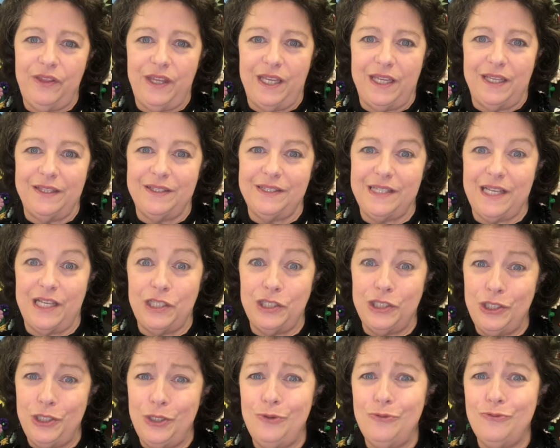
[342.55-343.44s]
things that
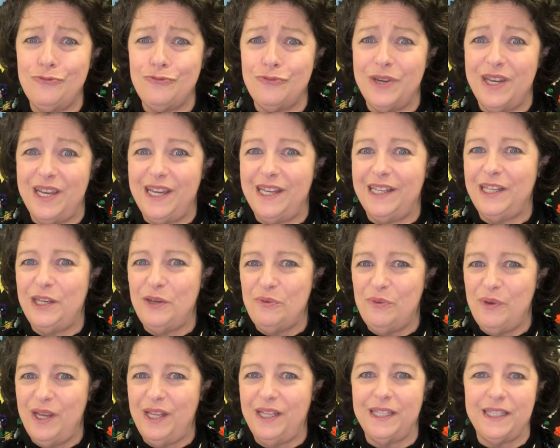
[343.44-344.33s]
you're really,
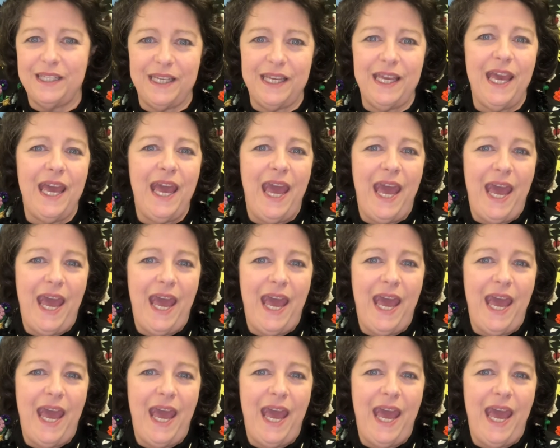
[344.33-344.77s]
really